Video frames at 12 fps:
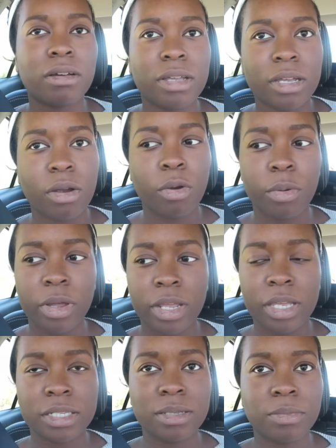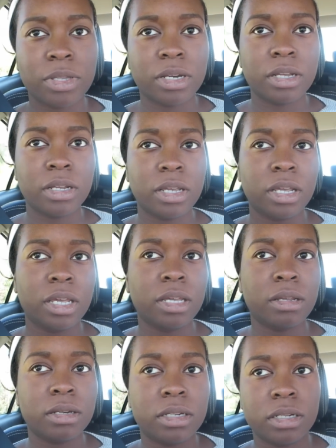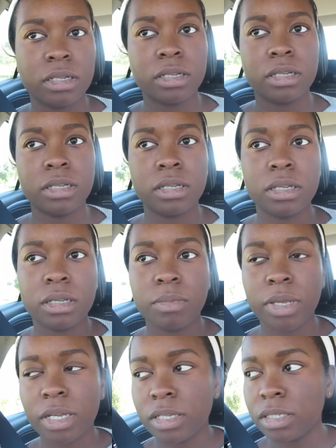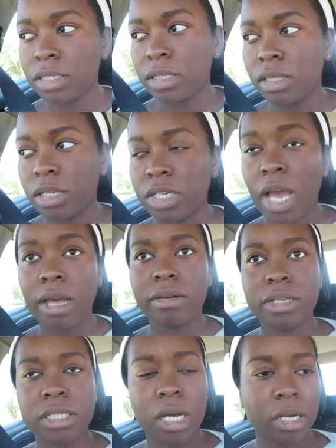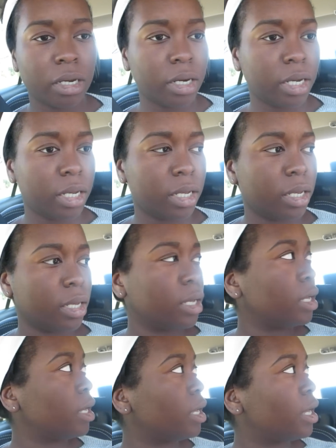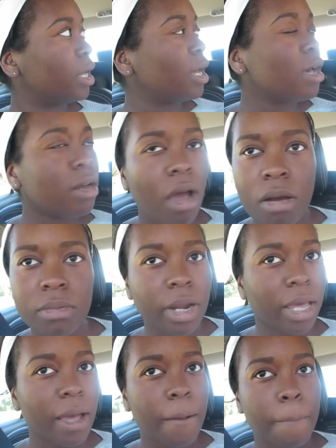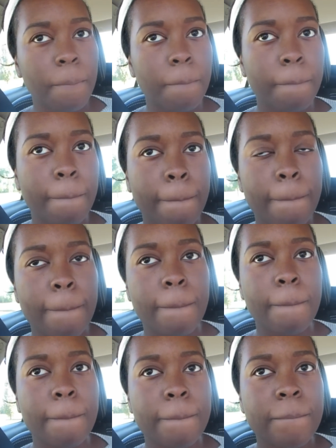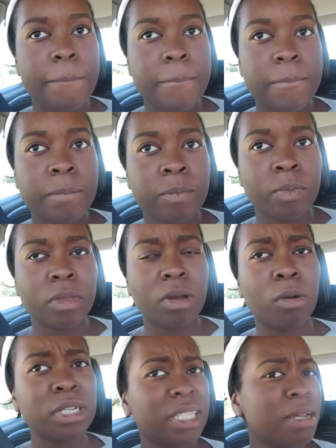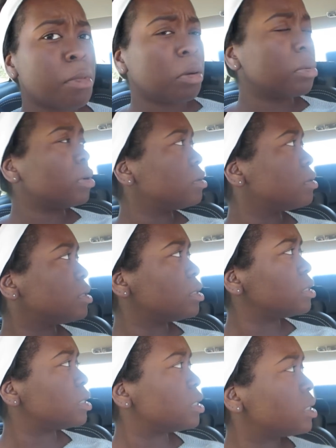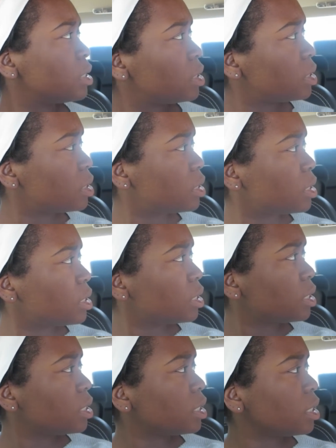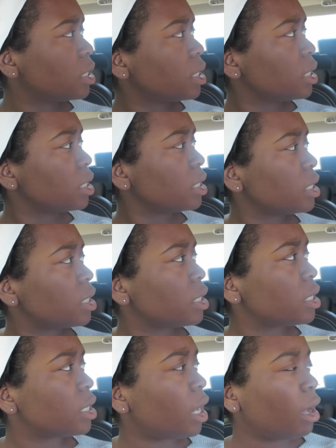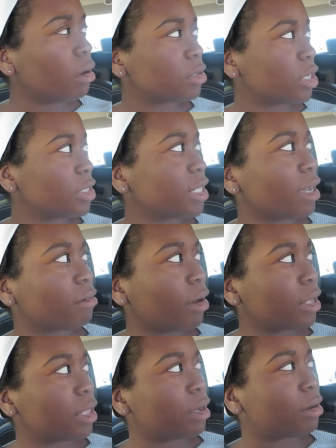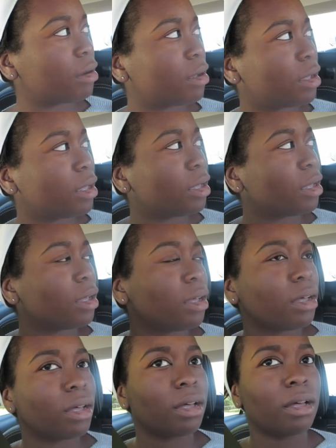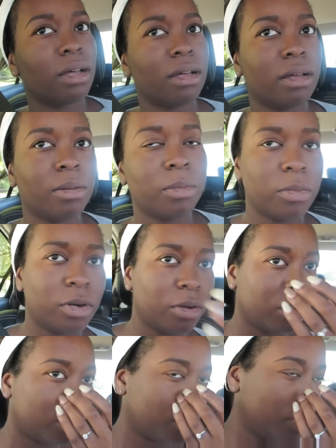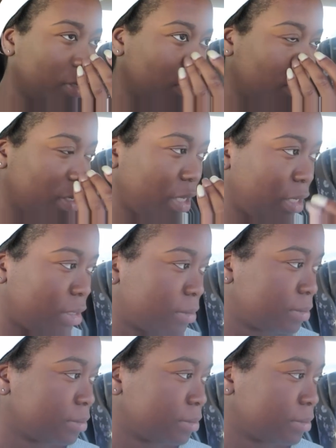go get, or we're gonna get something to eat because the child is hungry. Did we decide where we're going? No, not yet. I just started driving. Where's T-Mobile? In front of Walmart. Oh, so it's like right there. Yeah. What do you want to eat?